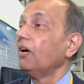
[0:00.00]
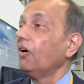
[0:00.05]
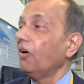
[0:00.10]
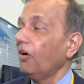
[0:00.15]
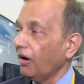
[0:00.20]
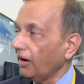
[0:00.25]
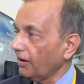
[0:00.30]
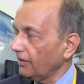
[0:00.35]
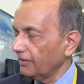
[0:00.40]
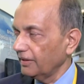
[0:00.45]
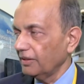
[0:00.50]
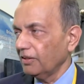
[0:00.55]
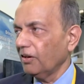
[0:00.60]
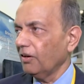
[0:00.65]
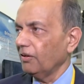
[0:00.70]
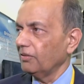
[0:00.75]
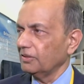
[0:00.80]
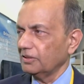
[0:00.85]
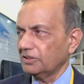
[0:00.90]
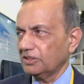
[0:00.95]
or, you
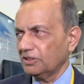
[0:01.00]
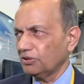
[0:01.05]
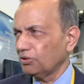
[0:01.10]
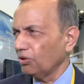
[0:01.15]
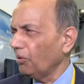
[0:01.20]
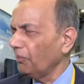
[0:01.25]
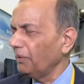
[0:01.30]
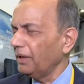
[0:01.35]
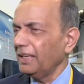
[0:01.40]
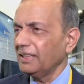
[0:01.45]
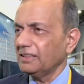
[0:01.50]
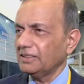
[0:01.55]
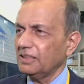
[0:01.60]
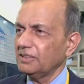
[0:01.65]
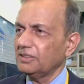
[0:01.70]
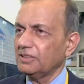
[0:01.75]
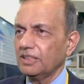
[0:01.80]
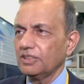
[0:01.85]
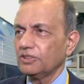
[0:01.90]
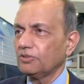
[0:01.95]
know, so many
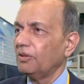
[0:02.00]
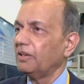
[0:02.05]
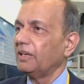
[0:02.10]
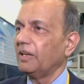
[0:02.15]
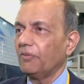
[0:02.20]
such things will